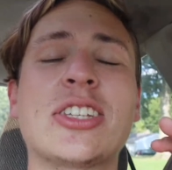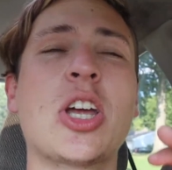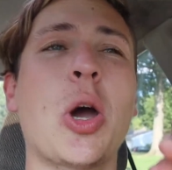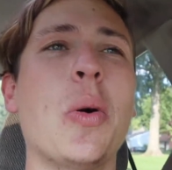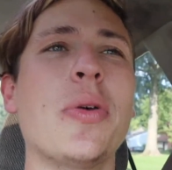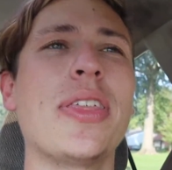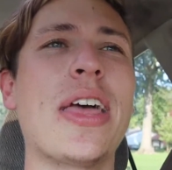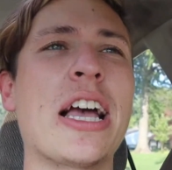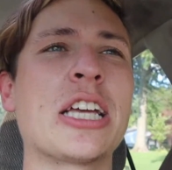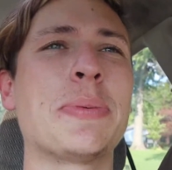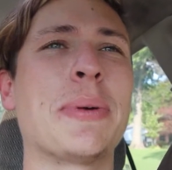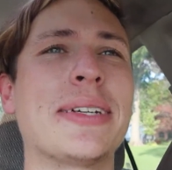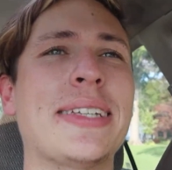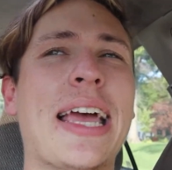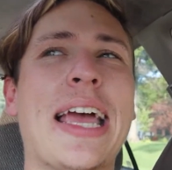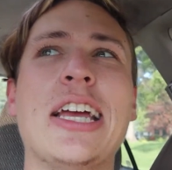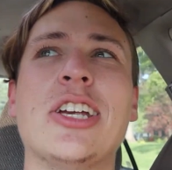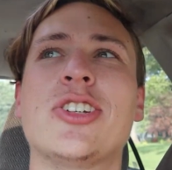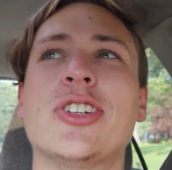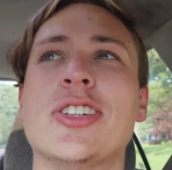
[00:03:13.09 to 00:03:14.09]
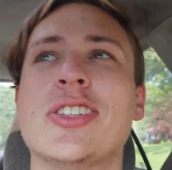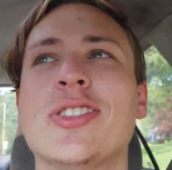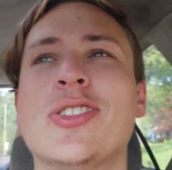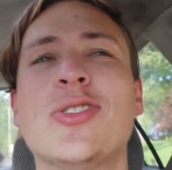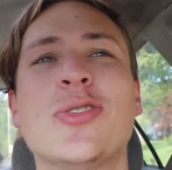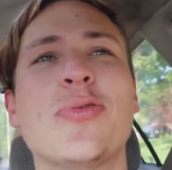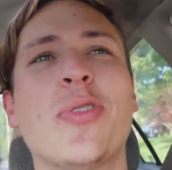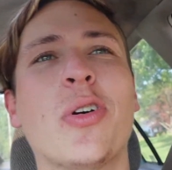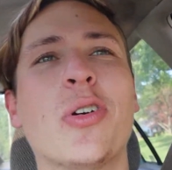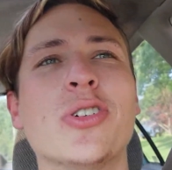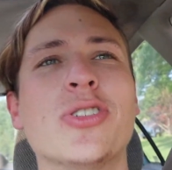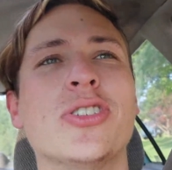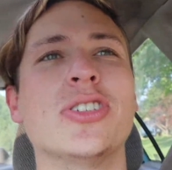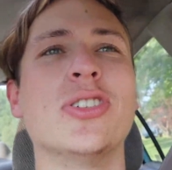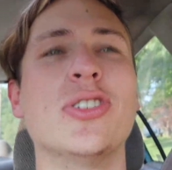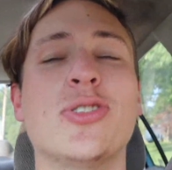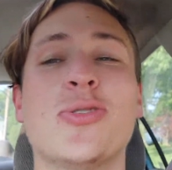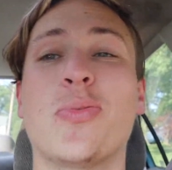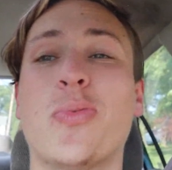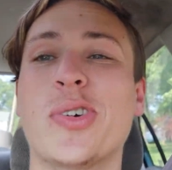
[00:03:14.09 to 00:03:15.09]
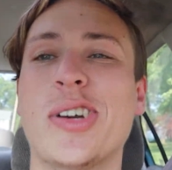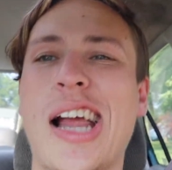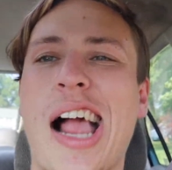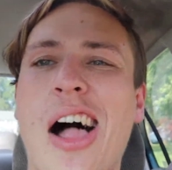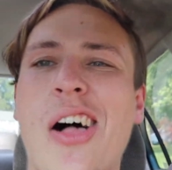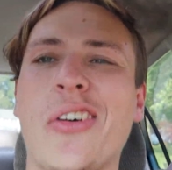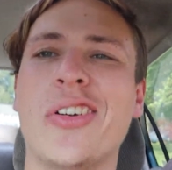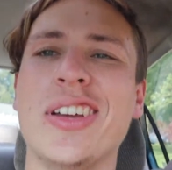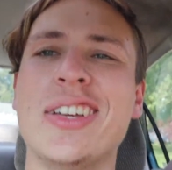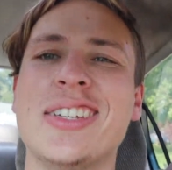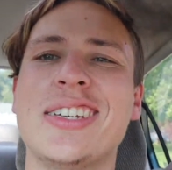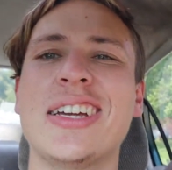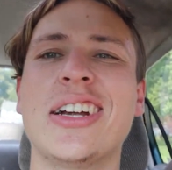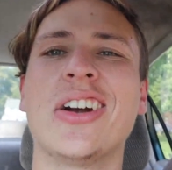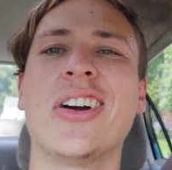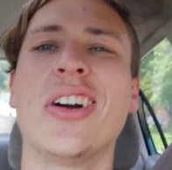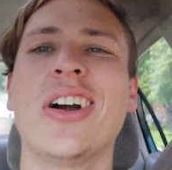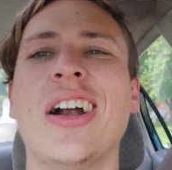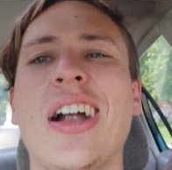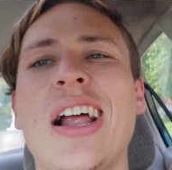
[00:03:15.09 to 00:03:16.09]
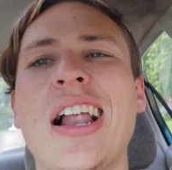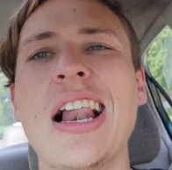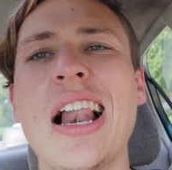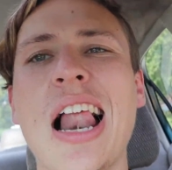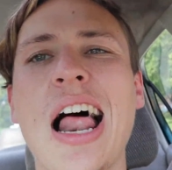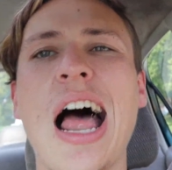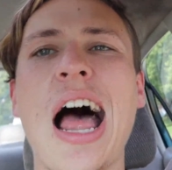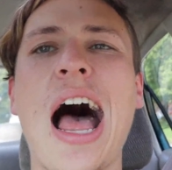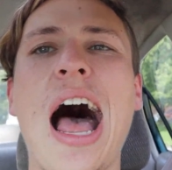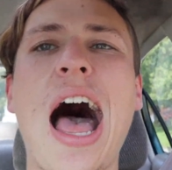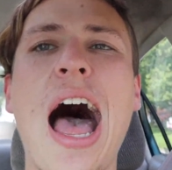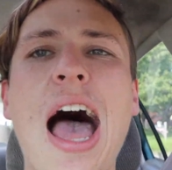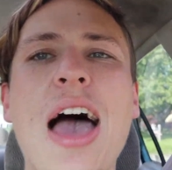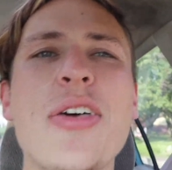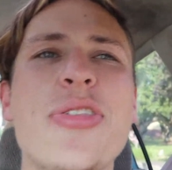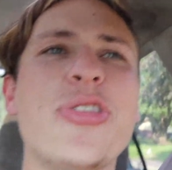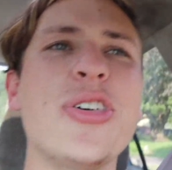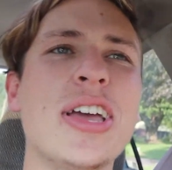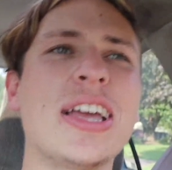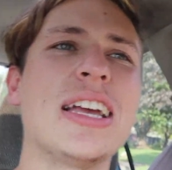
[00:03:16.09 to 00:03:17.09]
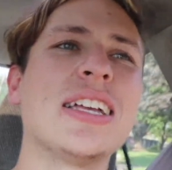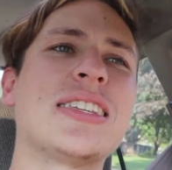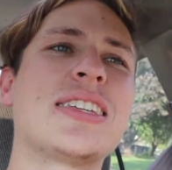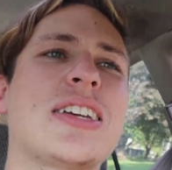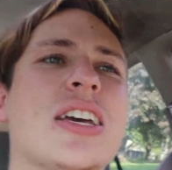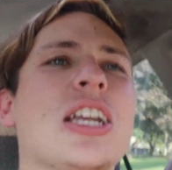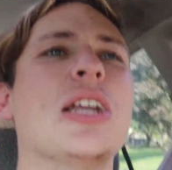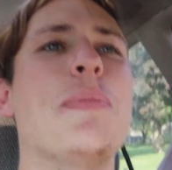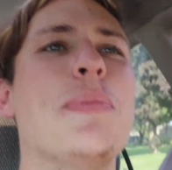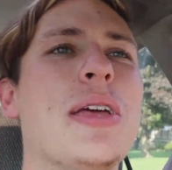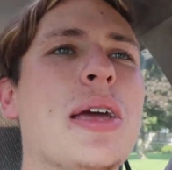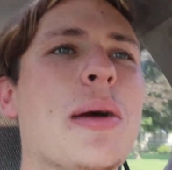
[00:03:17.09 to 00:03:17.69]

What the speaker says: go with expectations versus realities here. I think it's gonna be